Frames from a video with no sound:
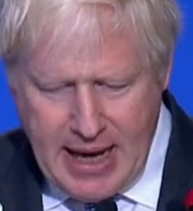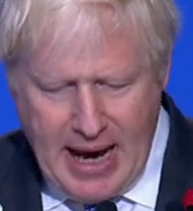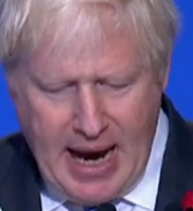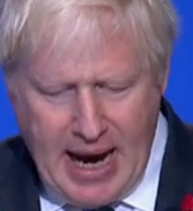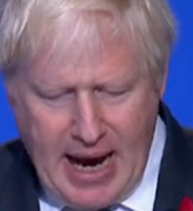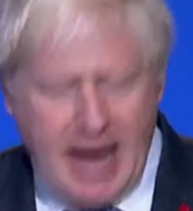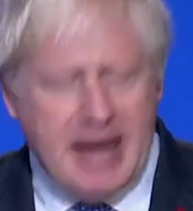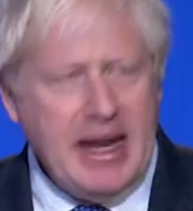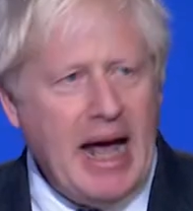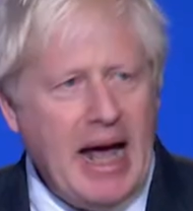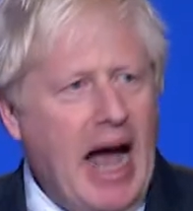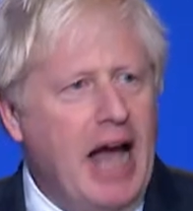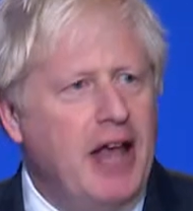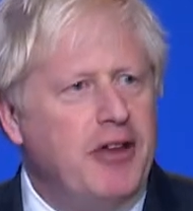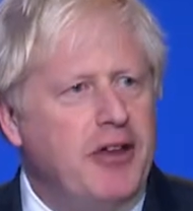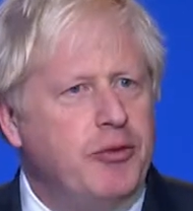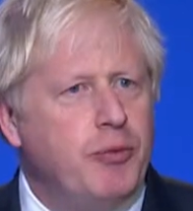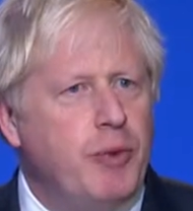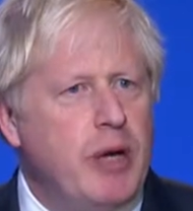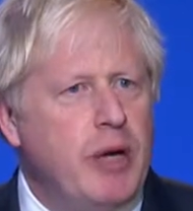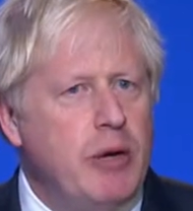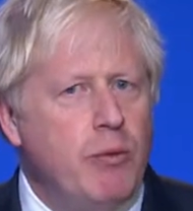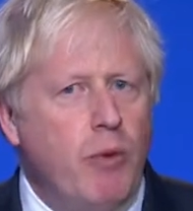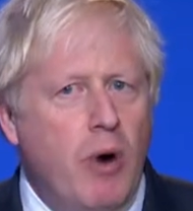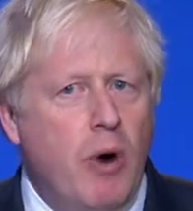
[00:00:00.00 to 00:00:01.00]
And as
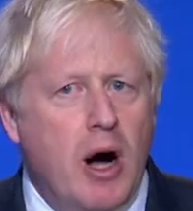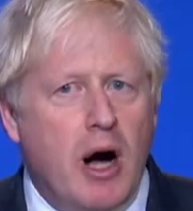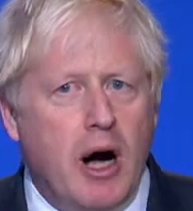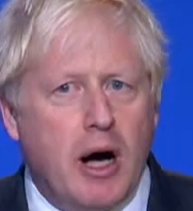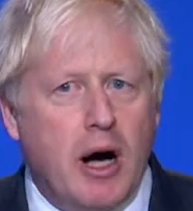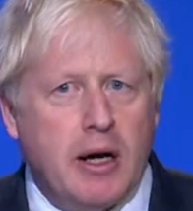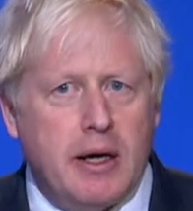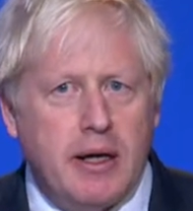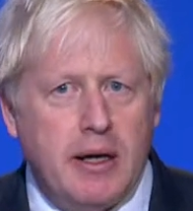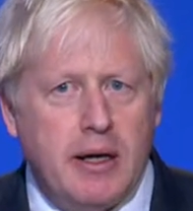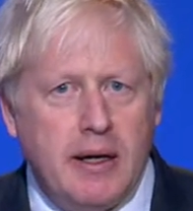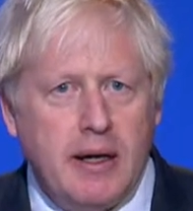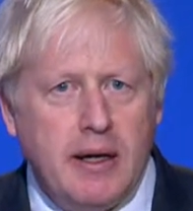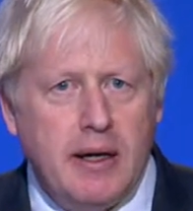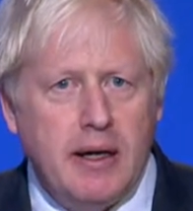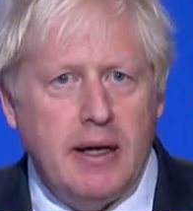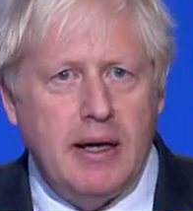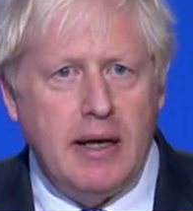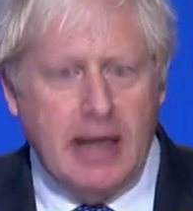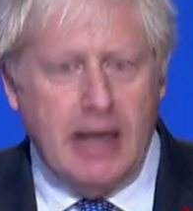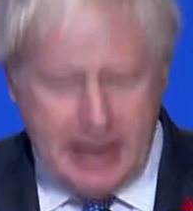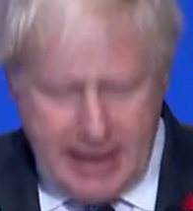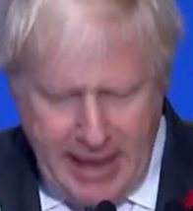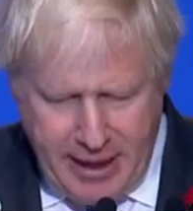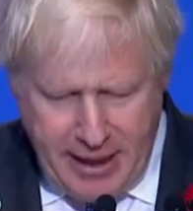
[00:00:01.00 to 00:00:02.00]
we work,
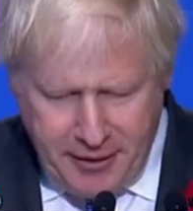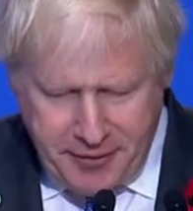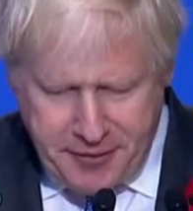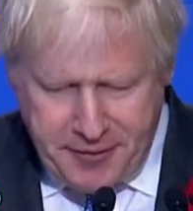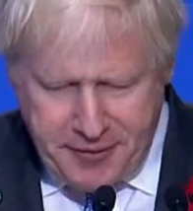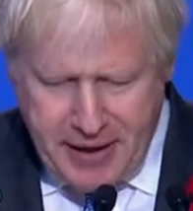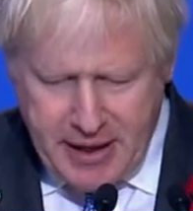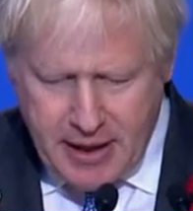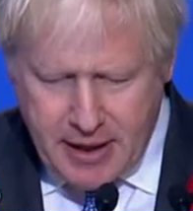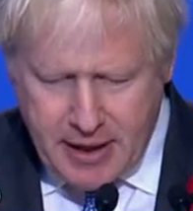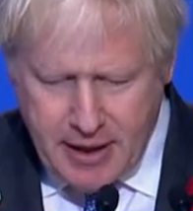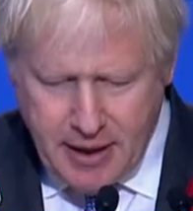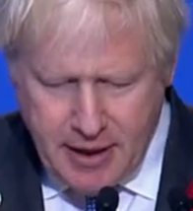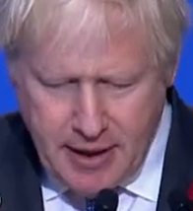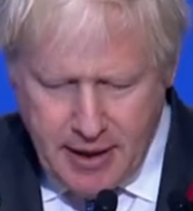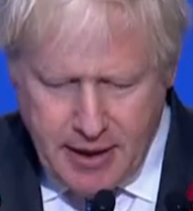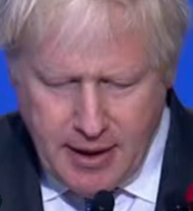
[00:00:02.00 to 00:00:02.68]
let us think